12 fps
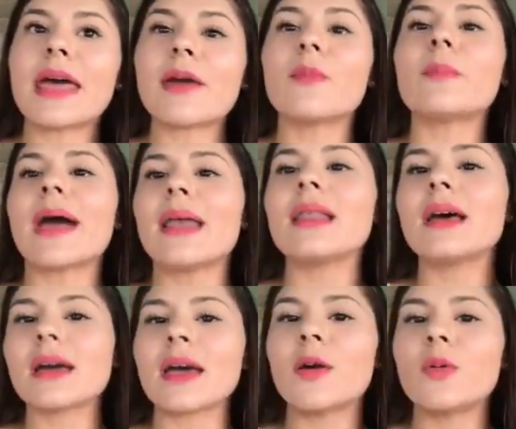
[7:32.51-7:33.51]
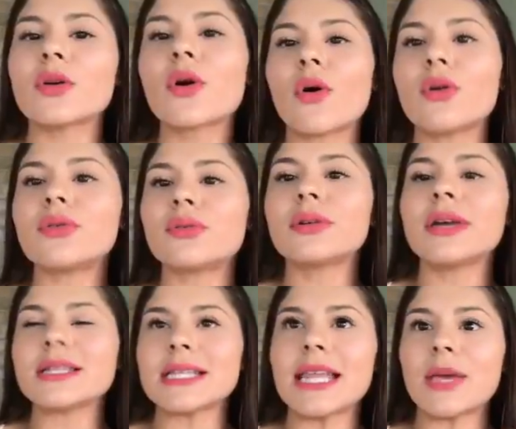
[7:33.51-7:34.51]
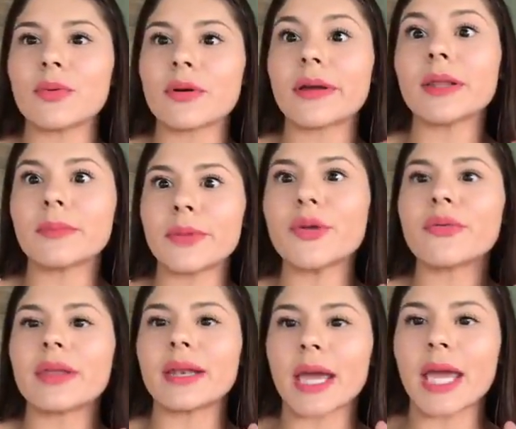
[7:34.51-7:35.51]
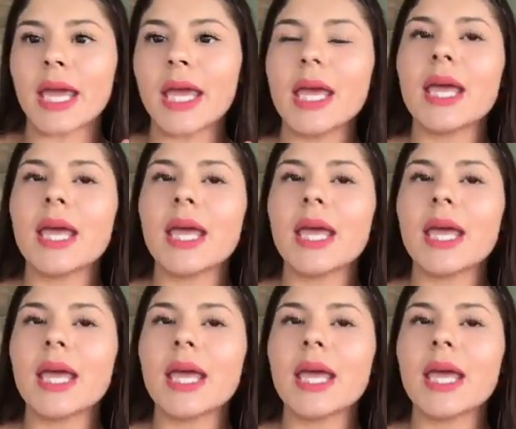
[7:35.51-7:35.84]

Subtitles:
Like, my luck, it would go into labor in the middle of the night.